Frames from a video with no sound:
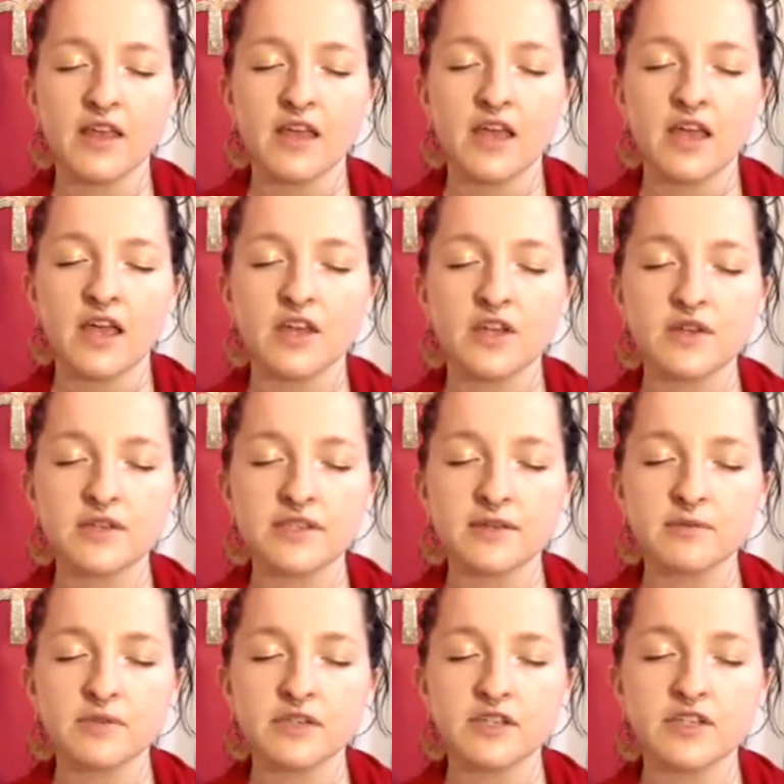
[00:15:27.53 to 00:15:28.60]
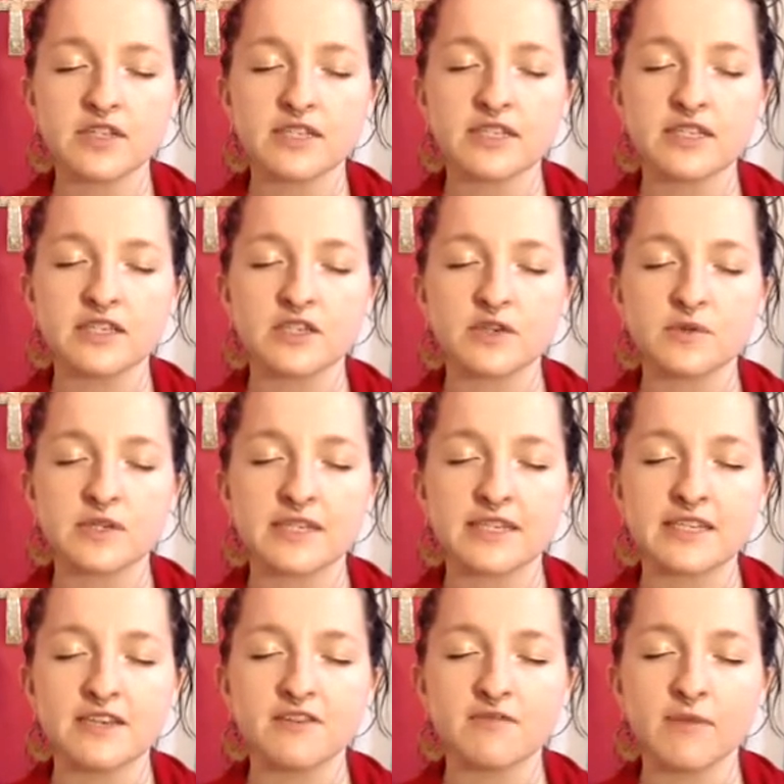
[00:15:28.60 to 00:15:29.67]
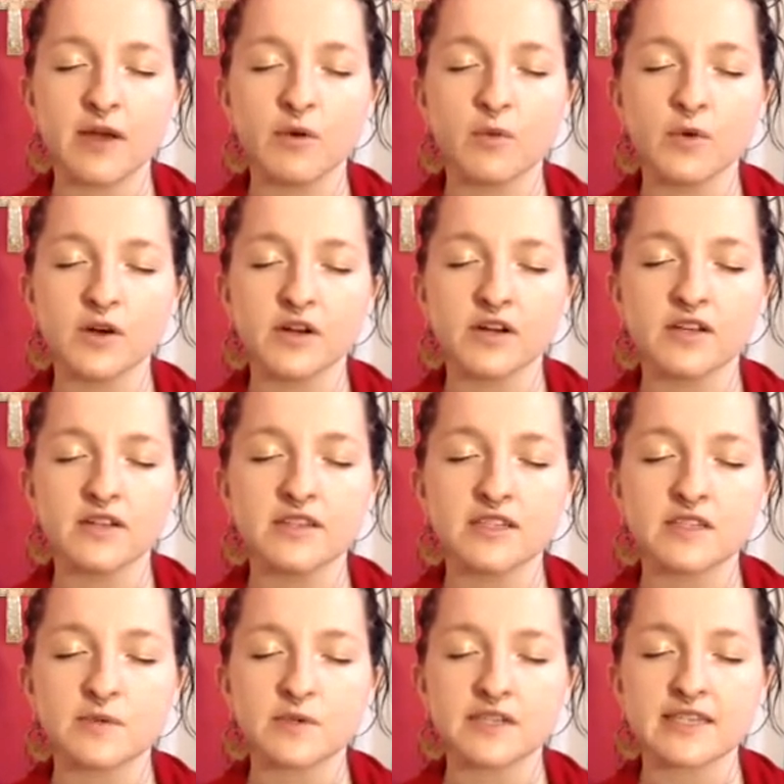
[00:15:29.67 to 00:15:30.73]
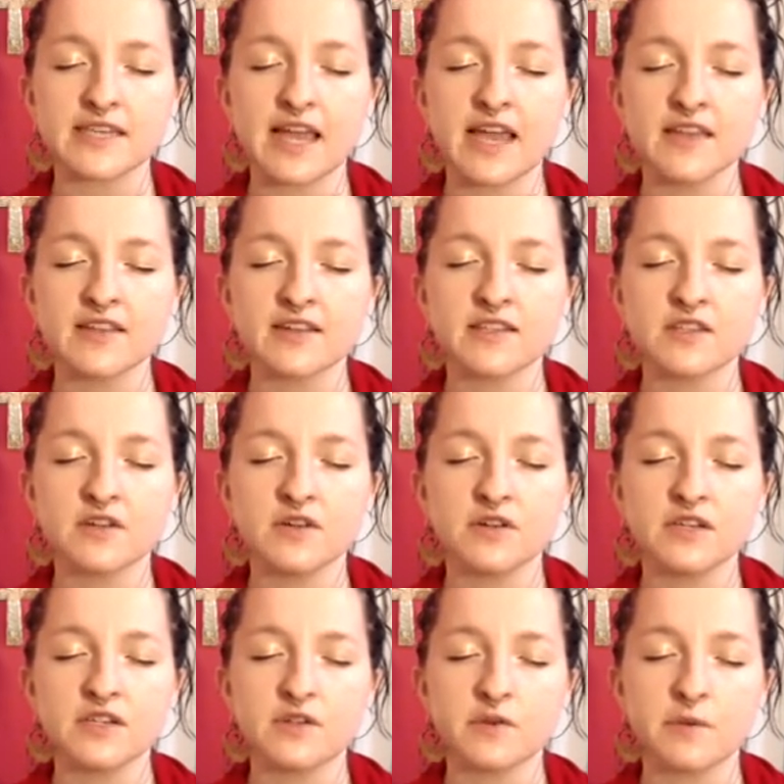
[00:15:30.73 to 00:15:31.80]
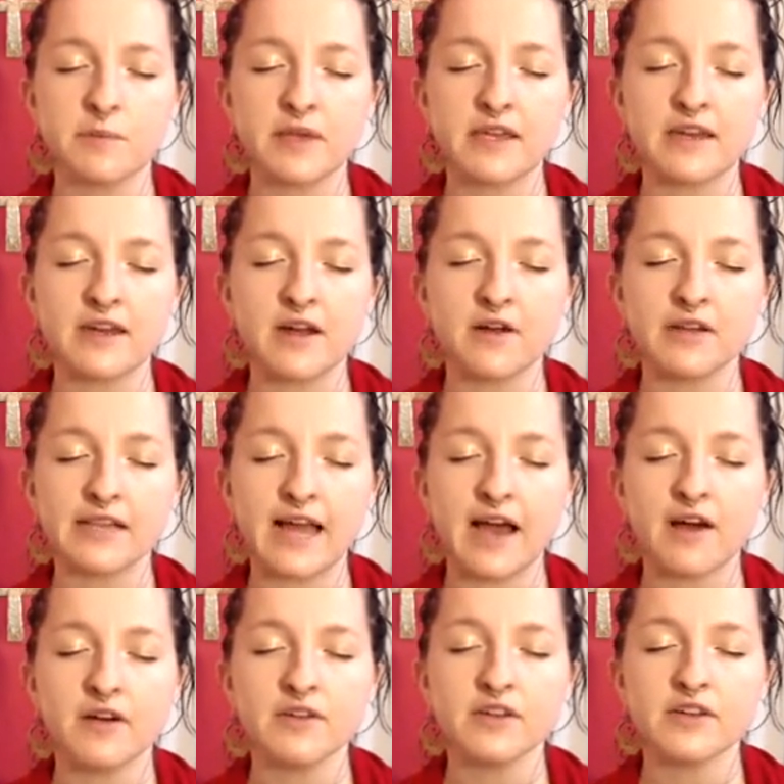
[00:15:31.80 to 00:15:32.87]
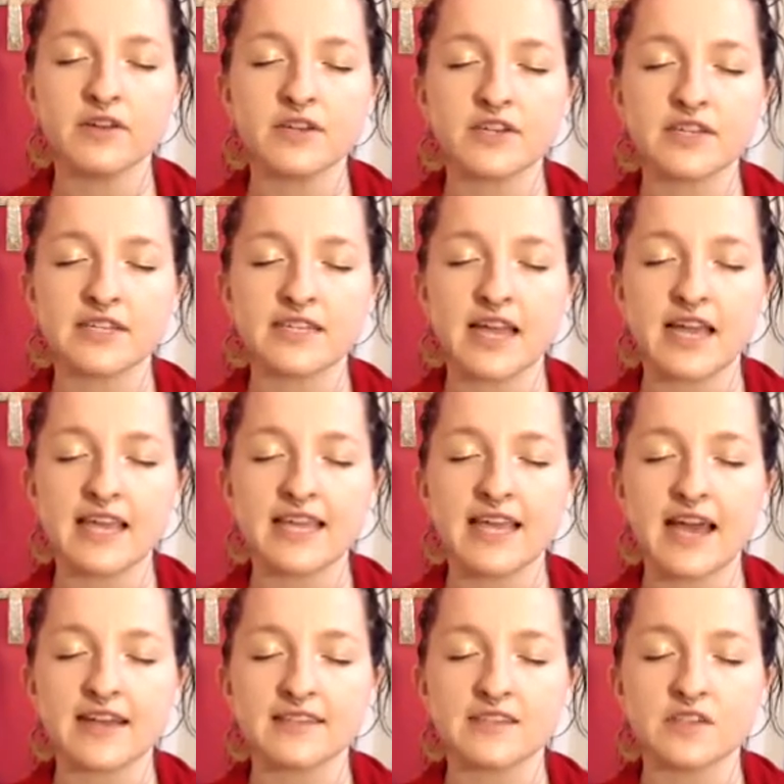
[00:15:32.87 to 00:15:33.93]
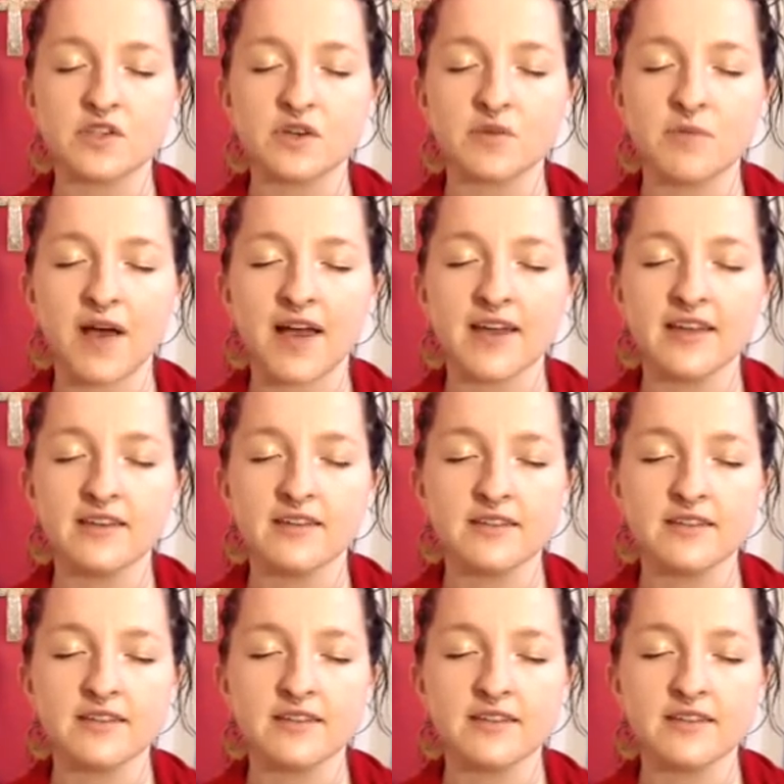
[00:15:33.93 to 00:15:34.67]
And you simply just need to receive my words as we're saying this. You don't need to repeat it out loud. You can just say yes in your mind.